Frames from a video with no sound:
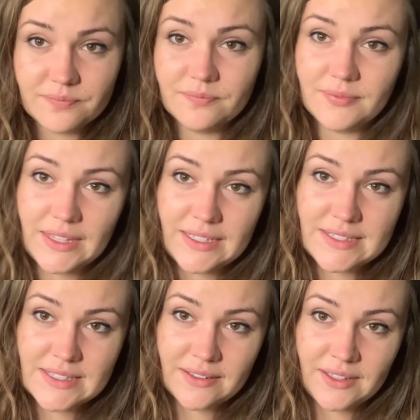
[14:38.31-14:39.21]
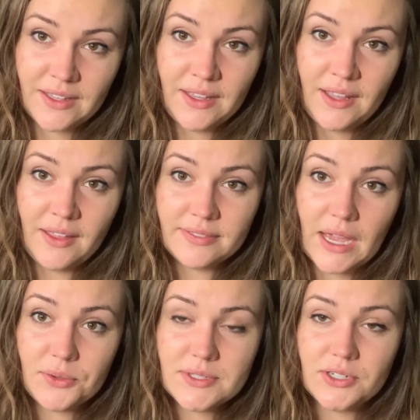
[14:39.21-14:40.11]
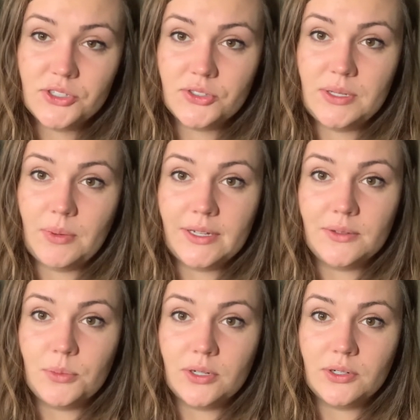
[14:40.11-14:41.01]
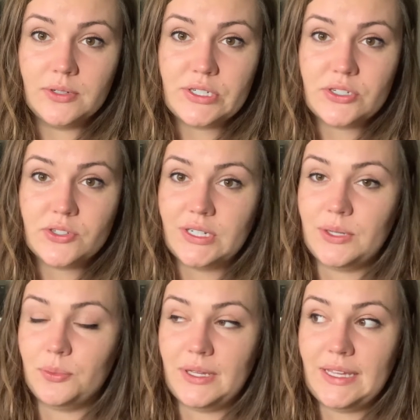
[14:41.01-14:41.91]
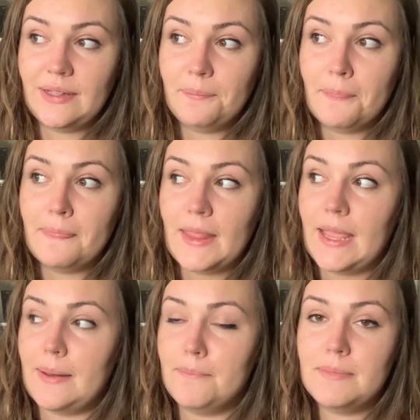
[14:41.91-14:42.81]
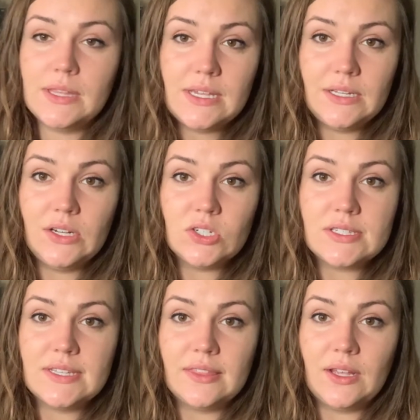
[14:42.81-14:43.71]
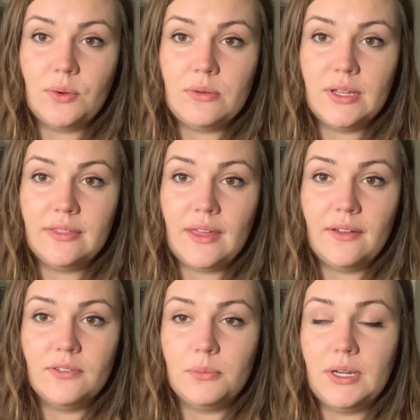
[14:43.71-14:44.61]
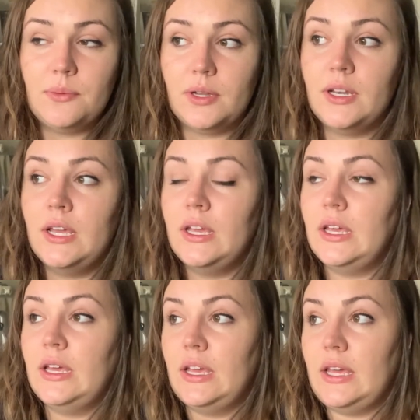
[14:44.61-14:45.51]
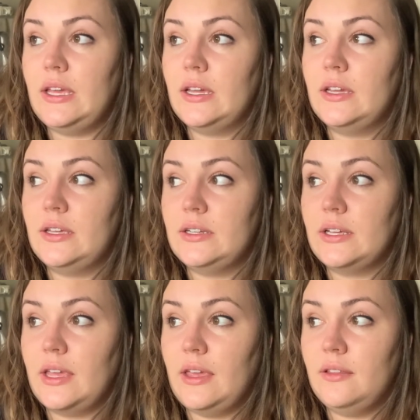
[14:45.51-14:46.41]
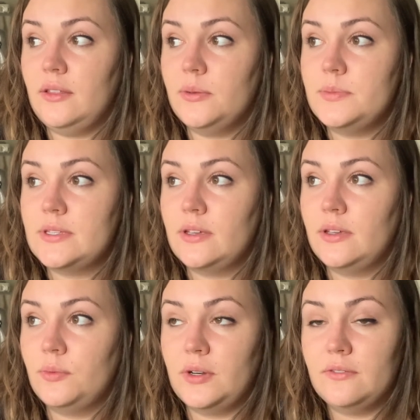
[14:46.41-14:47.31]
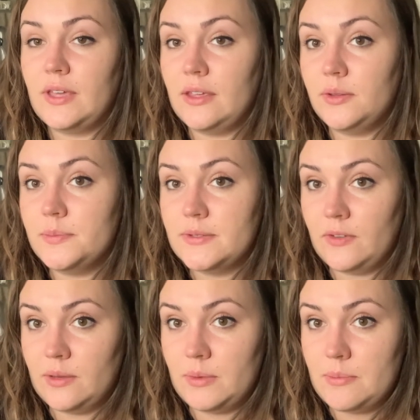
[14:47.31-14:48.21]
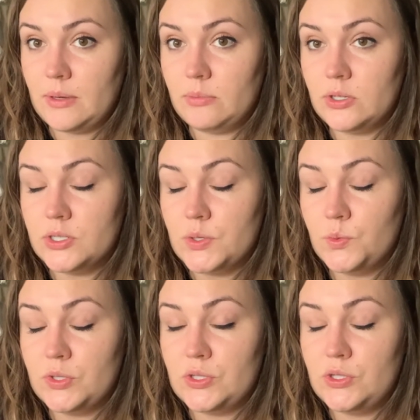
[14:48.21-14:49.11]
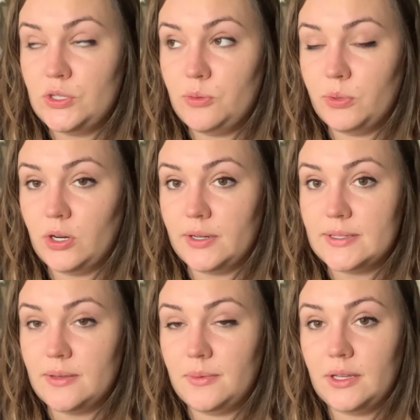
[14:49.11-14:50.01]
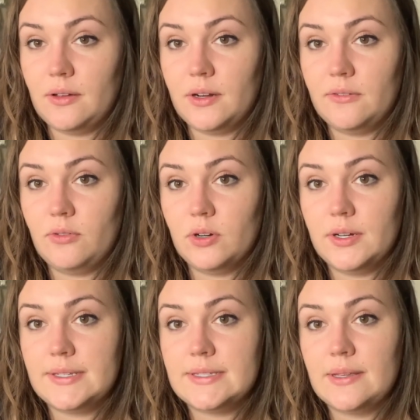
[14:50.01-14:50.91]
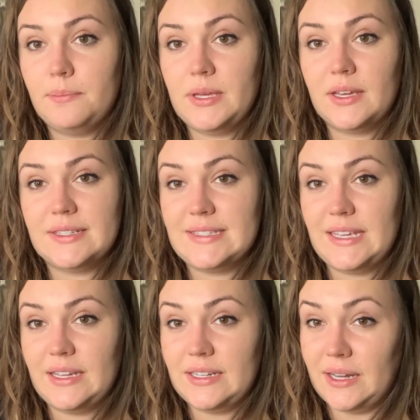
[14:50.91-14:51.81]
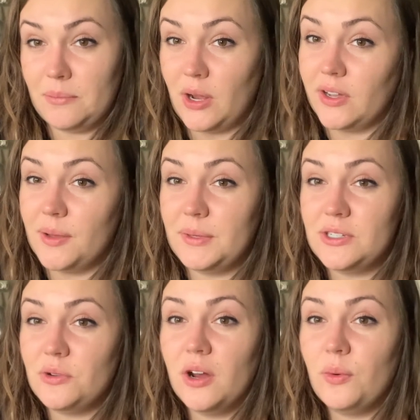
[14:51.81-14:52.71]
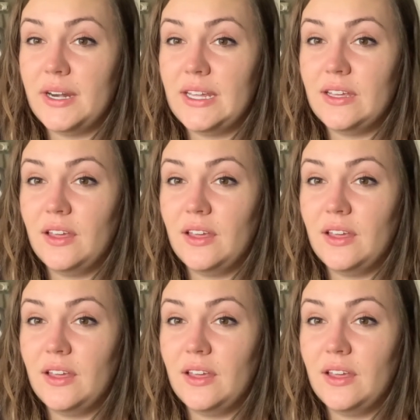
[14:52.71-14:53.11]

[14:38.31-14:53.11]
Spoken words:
That was our dream item on our registry. We, in a million years, didn't think we would get that from anyone. And one of Caleb's family members was super awesome and got it for us because they ended up not coming to our wedding